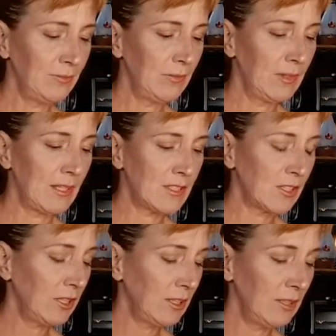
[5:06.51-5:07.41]
That's
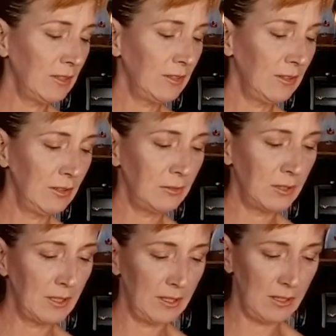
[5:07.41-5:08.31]
good. You
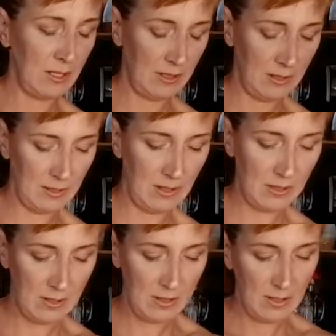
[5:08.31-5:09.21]
can, I
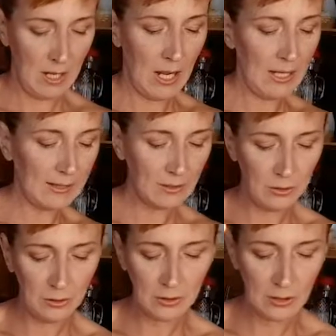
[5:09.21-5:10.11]
like the
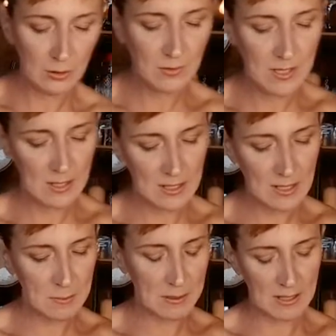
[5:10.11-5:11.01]
whole cloves in this
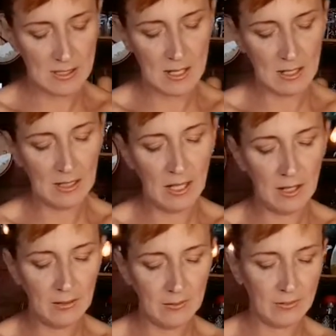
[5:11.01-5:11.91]
because I
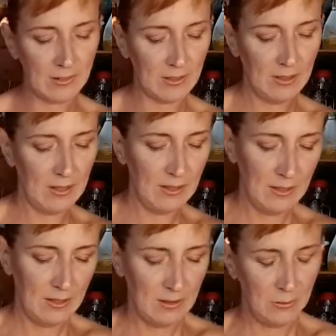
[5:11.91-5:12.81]
love,
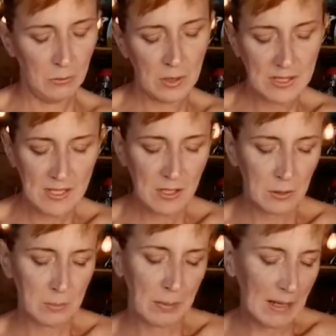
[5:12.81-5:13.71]
once they're
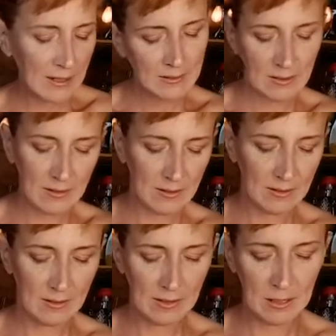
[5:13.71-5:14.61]
baked,
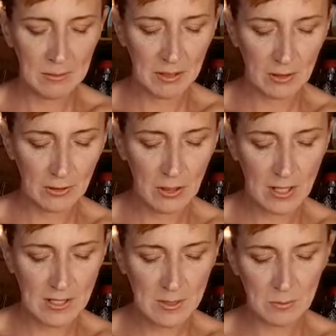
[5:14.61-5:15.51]
coming
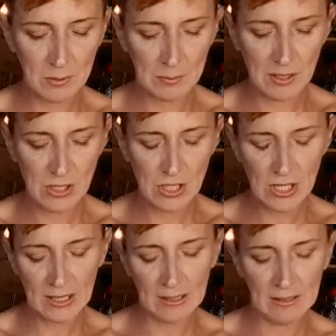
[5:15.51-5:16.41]
across them with my
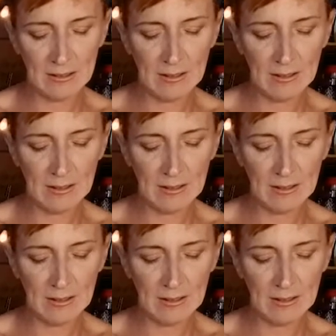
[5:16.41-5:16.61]
chicken.